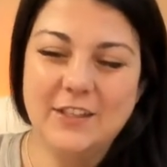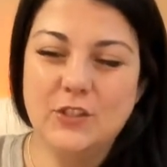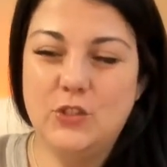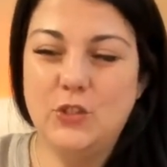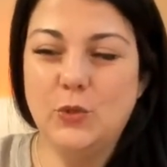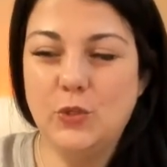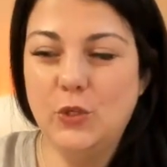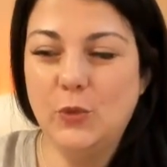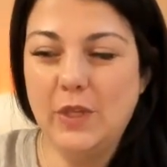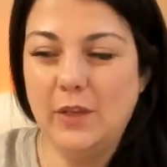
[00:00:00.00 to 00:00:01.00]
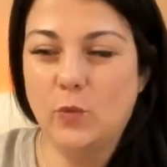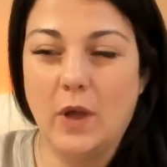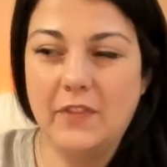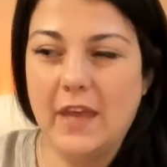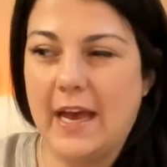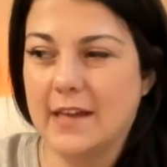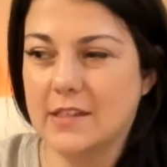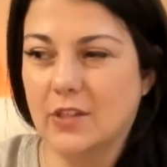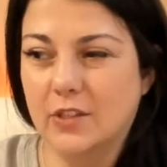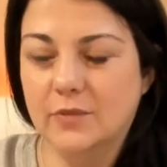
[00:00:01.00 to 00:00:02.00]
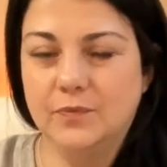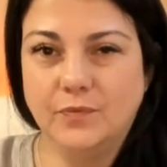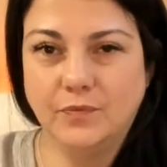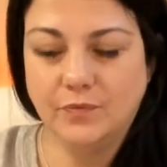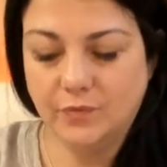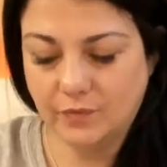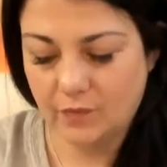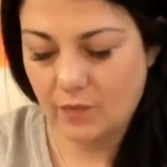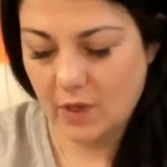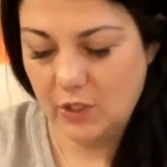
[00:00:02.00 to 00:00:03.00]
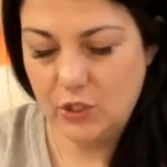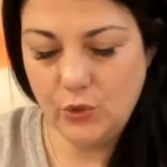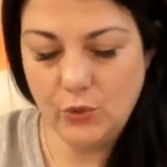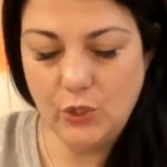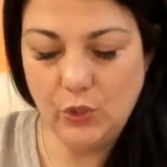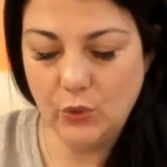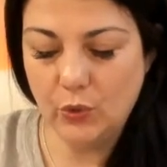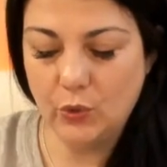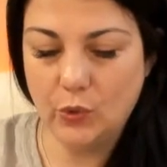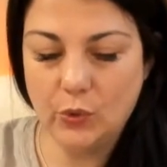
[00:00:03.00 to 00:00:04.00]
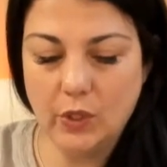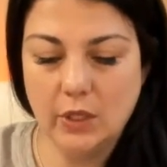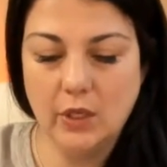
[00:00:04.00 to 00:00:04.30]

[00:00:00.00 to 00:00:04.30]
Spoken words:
do you want the hassle? Do you,